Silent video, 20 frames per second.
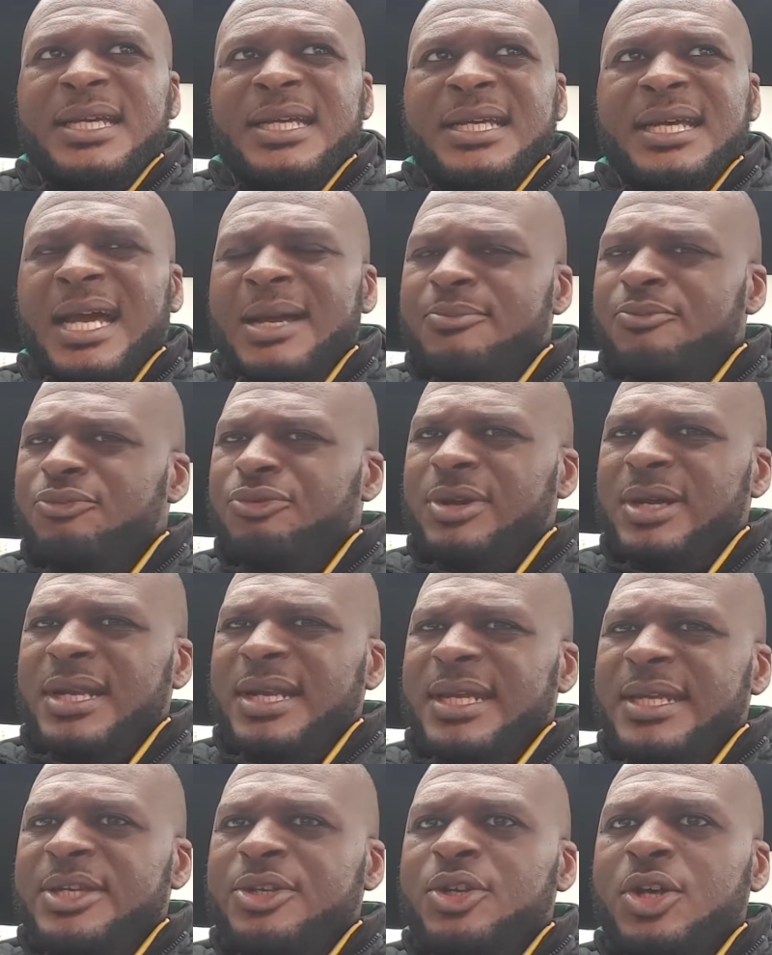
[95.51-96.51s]
I'm
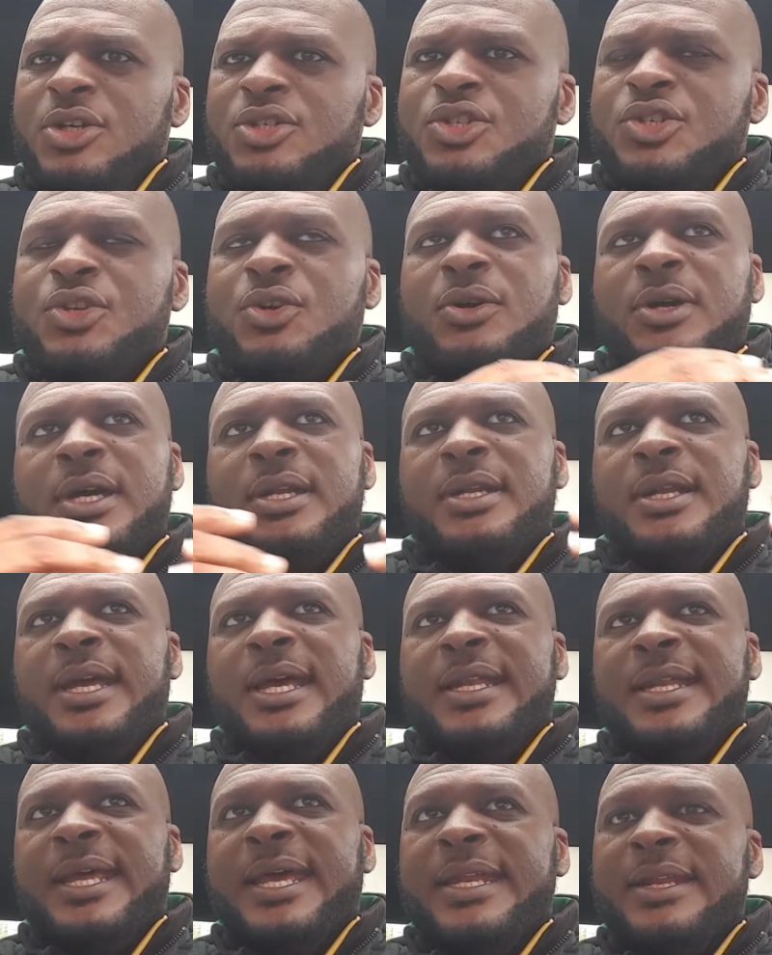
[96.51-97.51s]
really not sure.
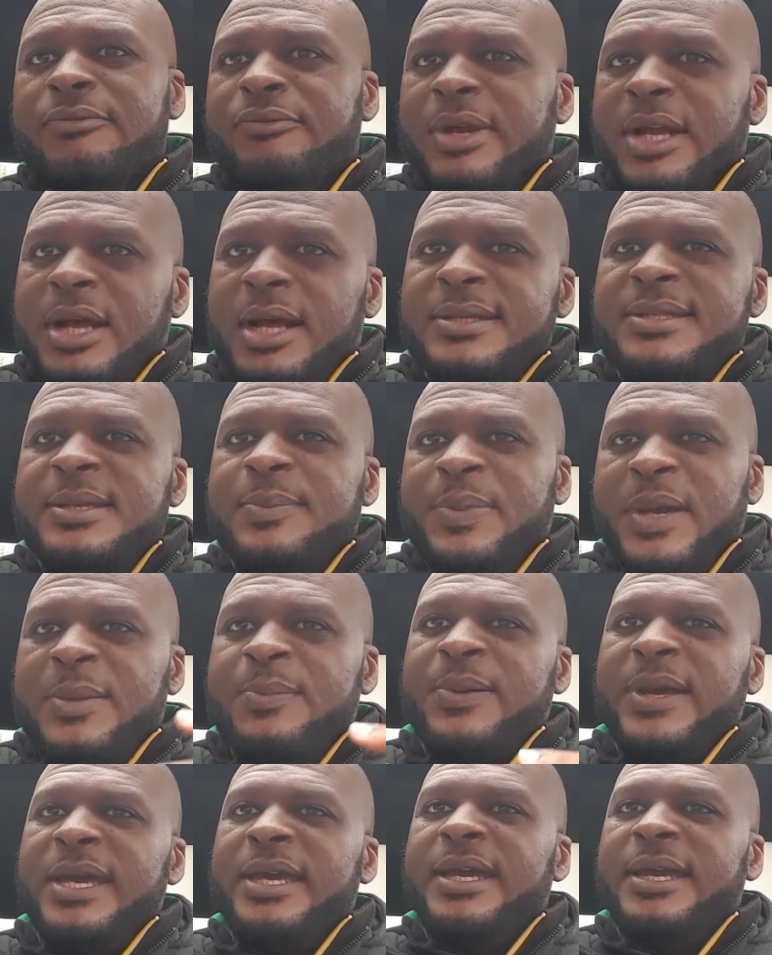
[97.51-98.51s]
And in regards to
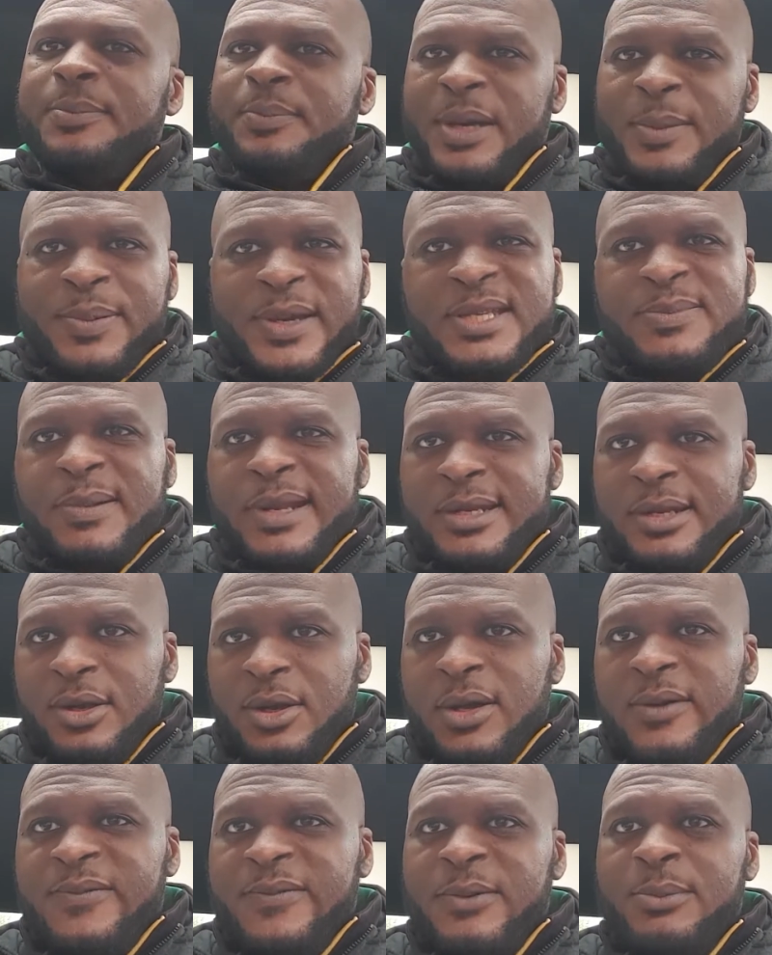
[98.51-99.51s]
Pepe, Pepe's played a lot
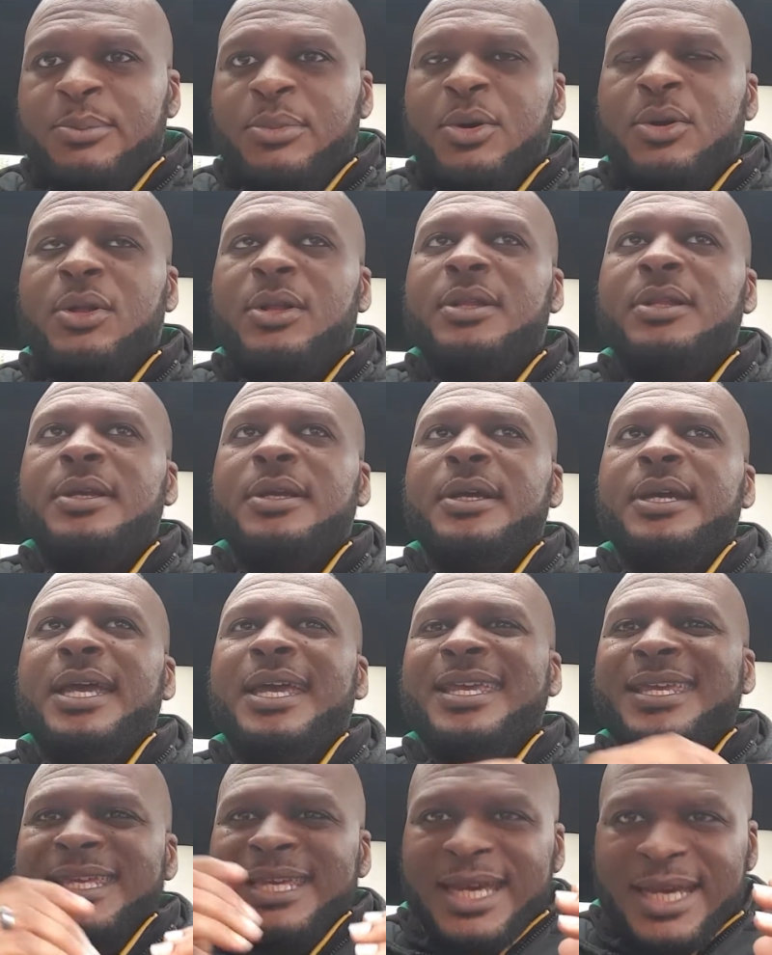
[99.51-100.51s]
of football.
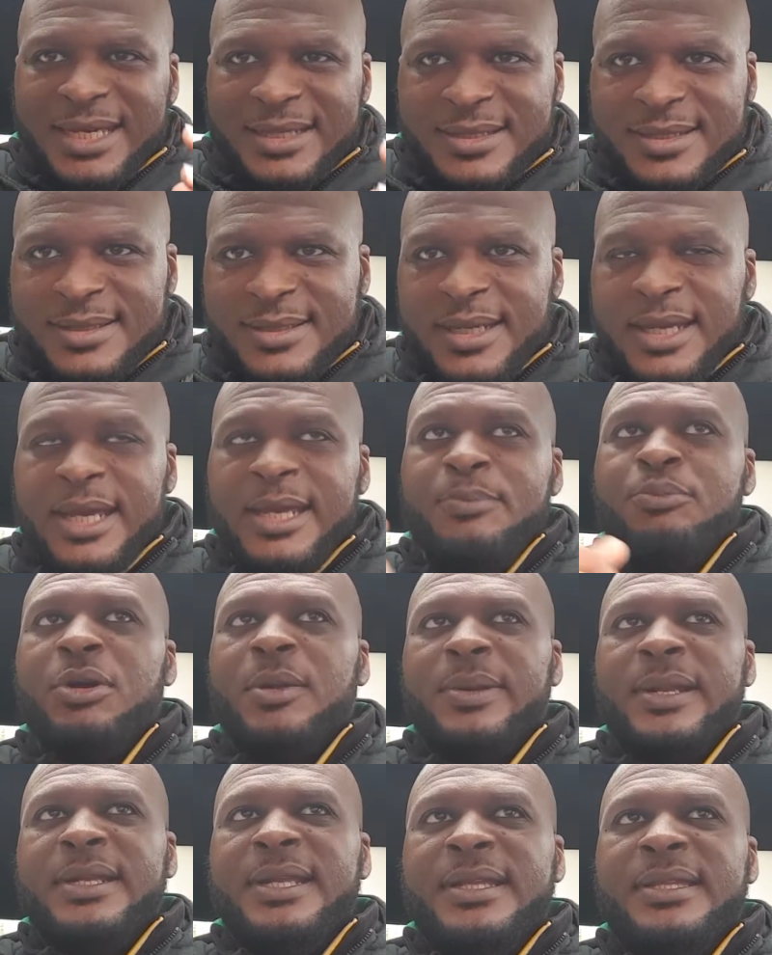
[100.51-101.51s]
Yes. He
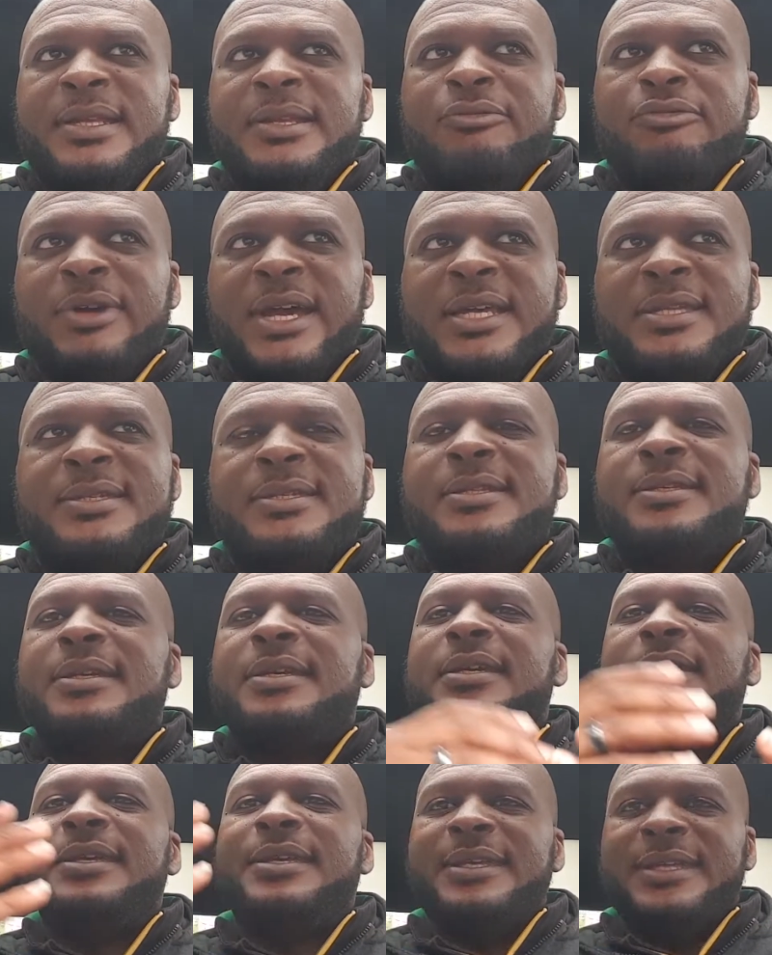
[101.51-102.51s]
probably needed a rest.
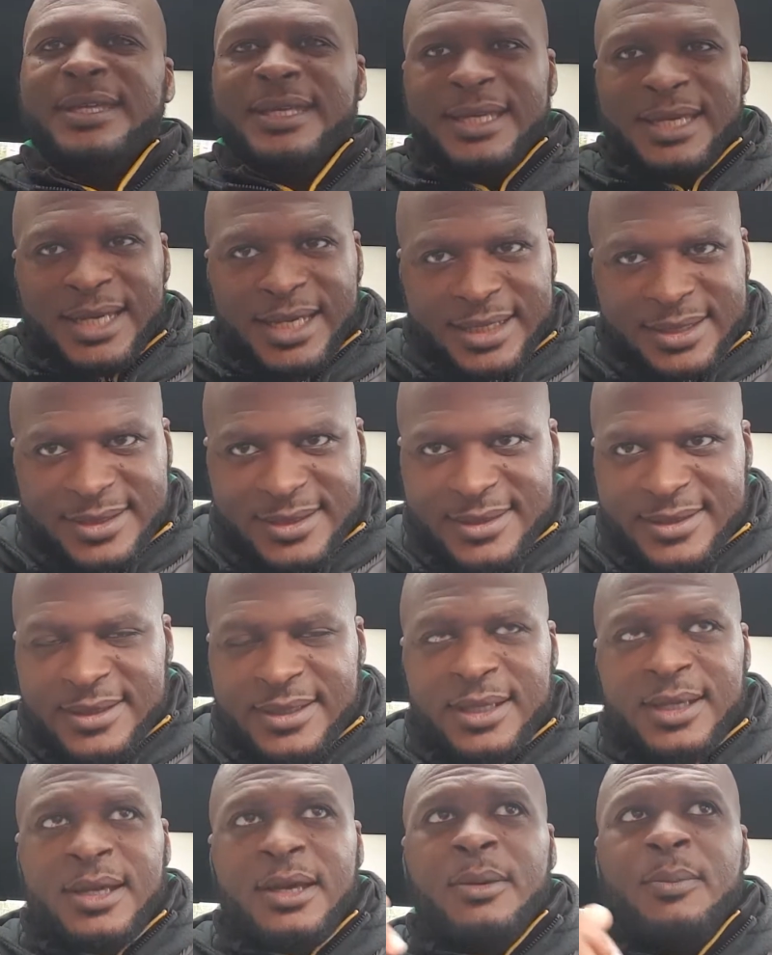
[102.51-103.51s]
Yes.
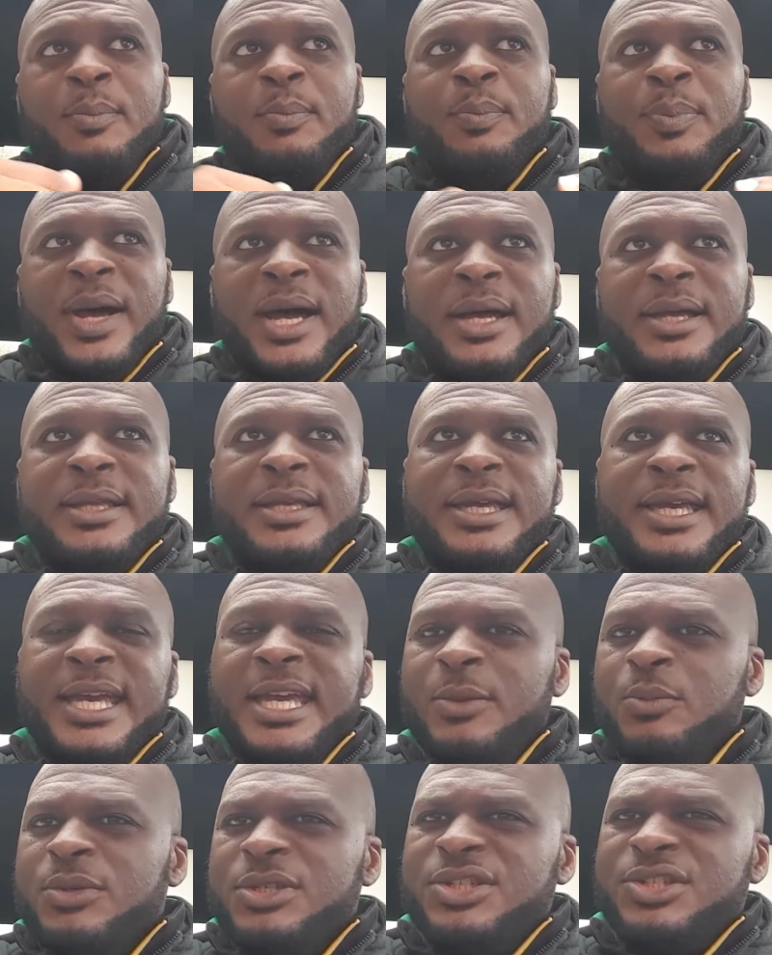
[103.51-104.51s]
But he
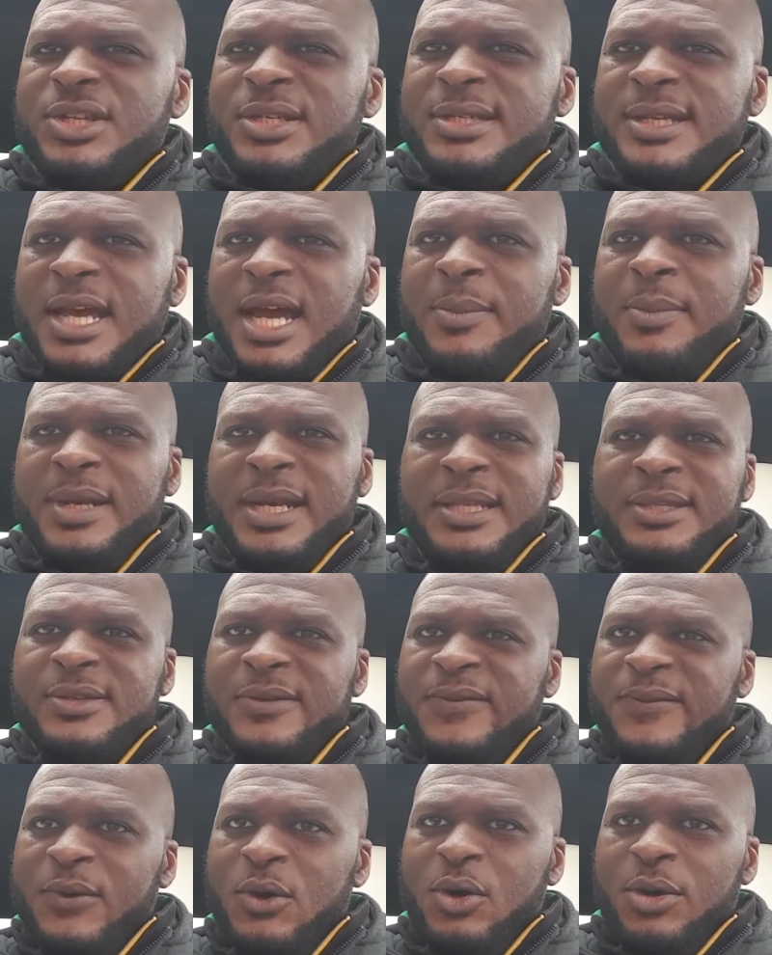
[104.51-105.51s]
was just coming into
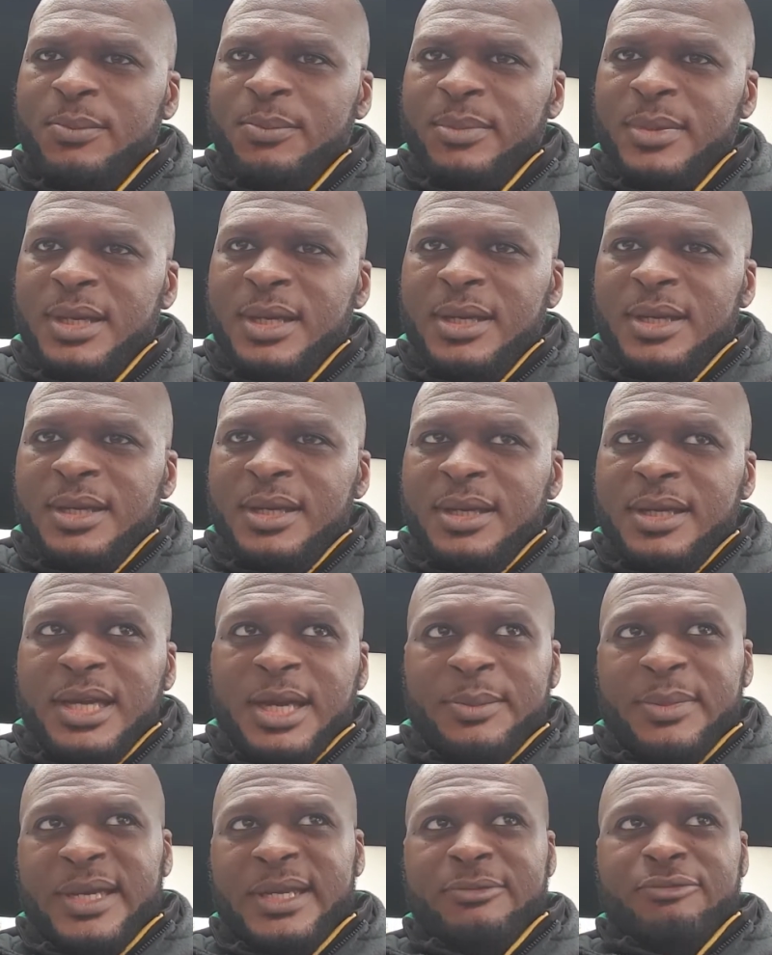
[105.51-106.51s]
form. I
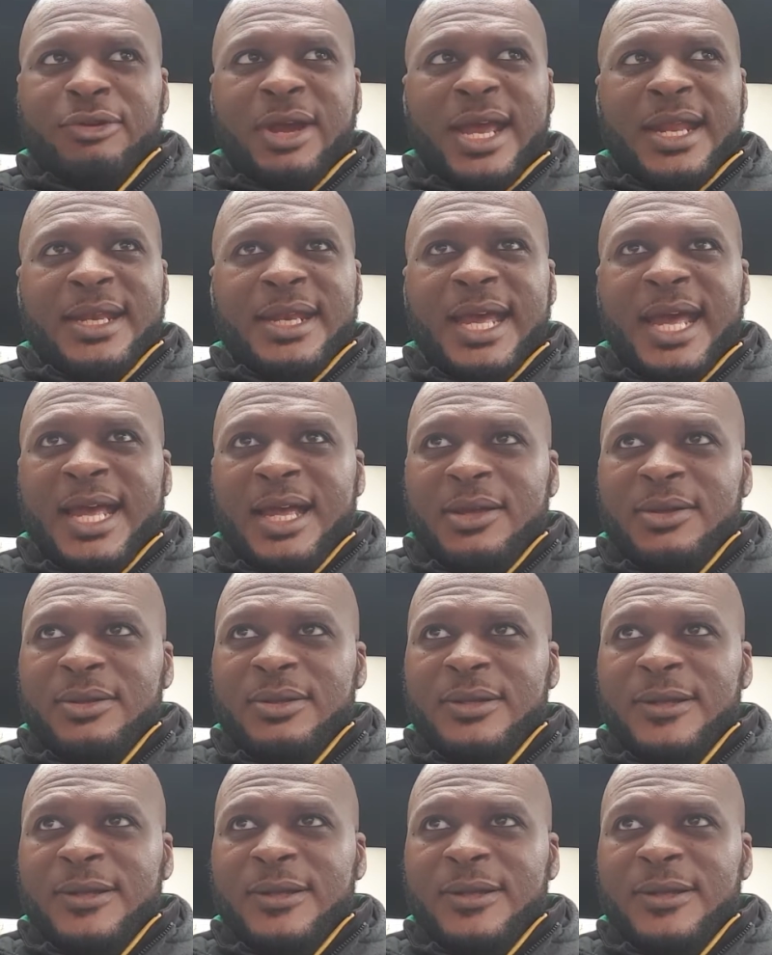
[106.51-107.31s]
mean, right now,